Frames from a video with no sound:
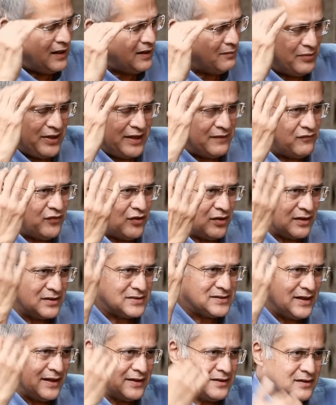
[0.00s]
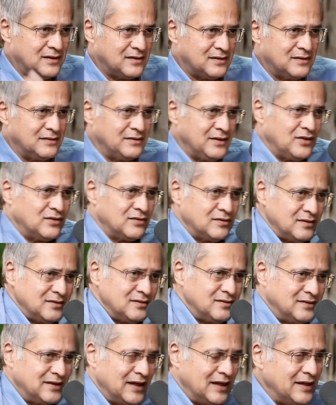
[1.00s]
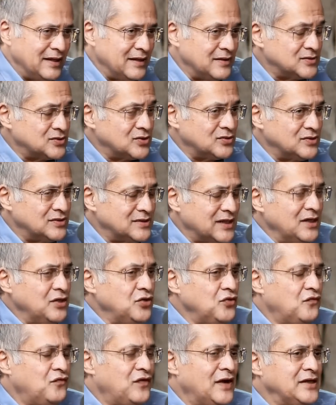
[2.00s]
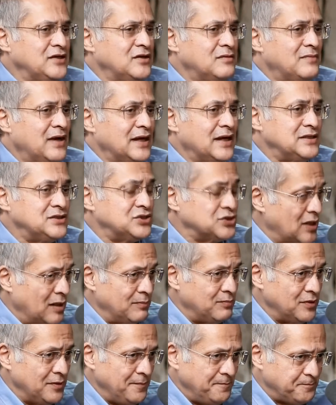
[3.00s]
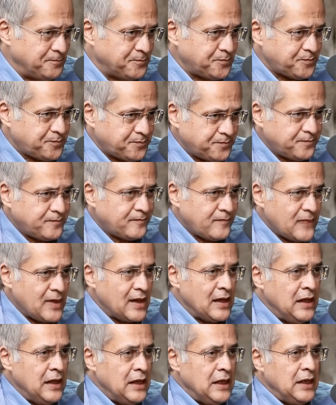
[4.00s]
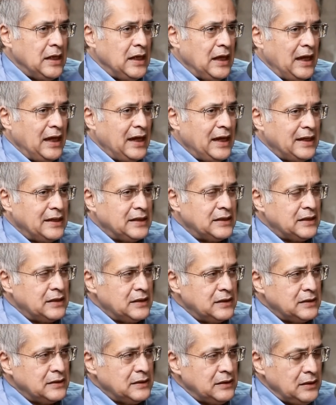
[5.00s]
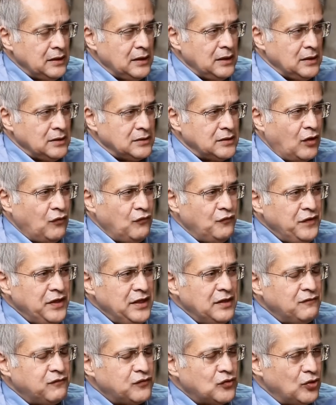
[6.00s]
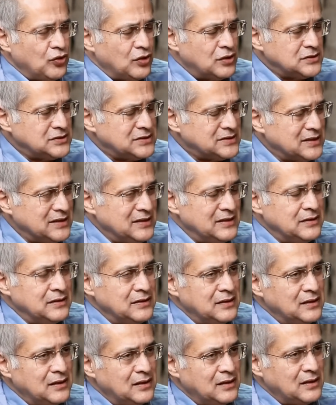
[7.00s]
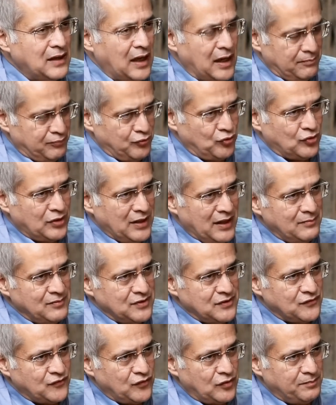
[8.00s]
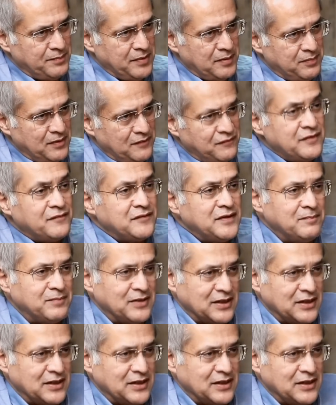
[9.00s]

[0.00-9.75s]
a brain fog. It's like, you know, dulling. So suddenly you find your mind sharper. And now we, of course, our program is for people 50